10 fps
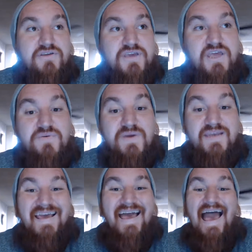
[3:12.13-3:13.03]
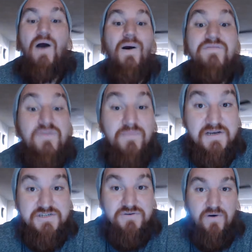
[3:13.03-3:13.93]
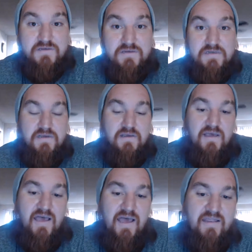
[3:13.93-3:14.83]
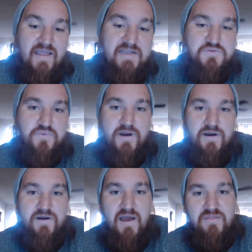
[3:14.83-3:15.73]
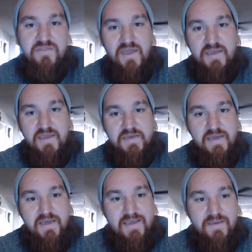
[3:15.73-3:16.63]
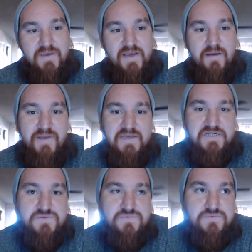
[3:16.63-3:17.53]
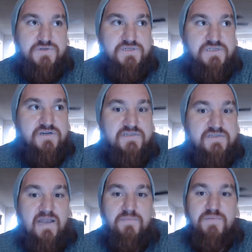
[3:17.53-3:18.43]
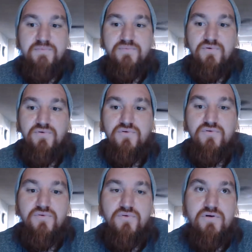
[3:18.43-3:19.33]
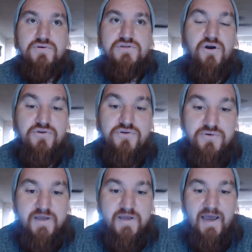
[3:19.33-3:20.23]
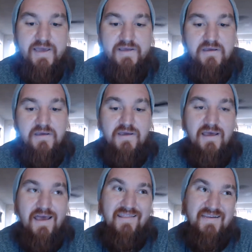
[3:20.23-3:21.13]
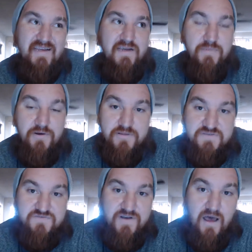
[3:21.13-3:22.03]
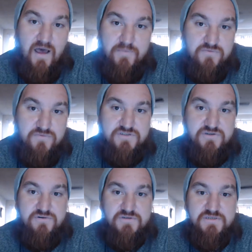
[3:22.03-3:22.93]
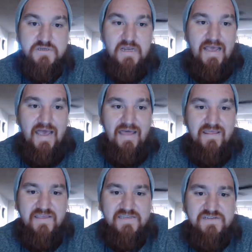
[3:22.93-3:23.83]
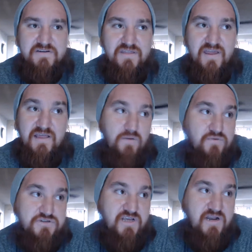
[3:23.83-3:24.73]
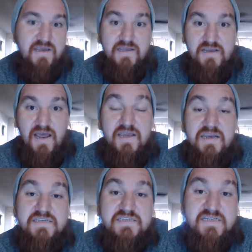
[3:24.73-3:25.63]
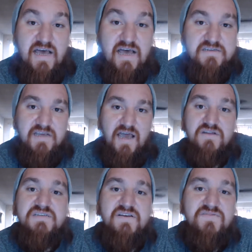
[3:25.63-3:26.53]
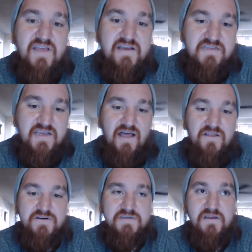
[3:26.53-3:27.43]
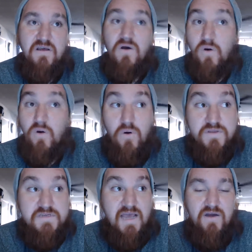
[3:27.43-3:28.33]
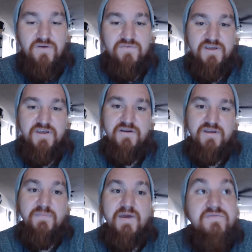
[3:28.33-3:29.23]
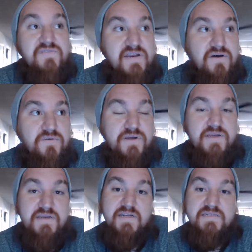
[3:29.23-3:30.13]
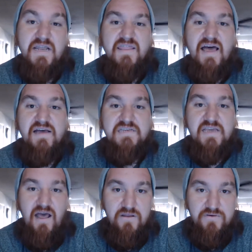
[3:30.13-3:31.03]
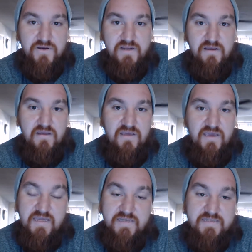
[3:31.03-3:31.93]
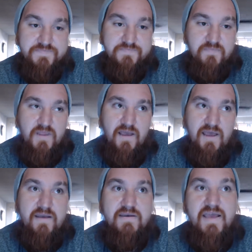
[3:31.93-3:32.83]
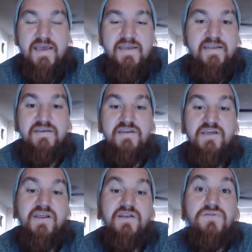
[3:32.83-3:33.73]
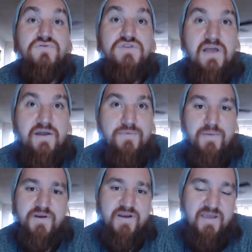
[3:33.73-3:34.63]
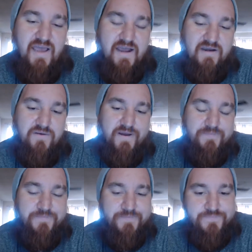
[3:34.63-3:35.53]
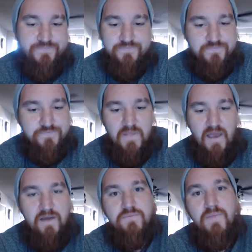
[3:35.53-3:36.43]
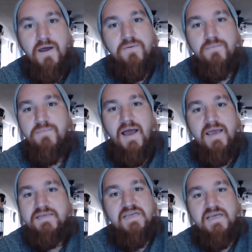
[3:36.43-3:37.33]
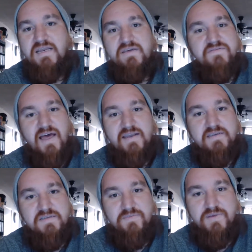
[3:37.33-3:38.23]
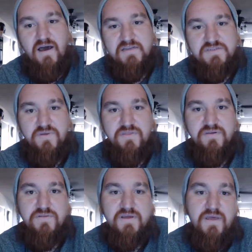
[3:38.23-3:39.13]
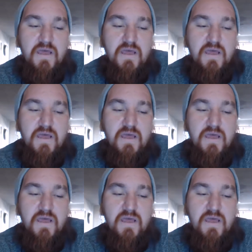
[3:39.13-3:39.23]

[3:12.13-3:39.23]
can you eat however much you want? And that's where I think it can become dangerous. You start telling people who are, are new to a diet and they hear about all these phenomenal results and then they start to think like, well, shit, I can, I can eat 6,000 calories, 7,000 calories. Oh, this guy over here, he made a video where he did a 10,000 calorie eat. And yeah, he didn't, he didn't lose a lot of weight, but he didn't gain any weight. I don't, I don't buy into any of that, to be honest with you. Like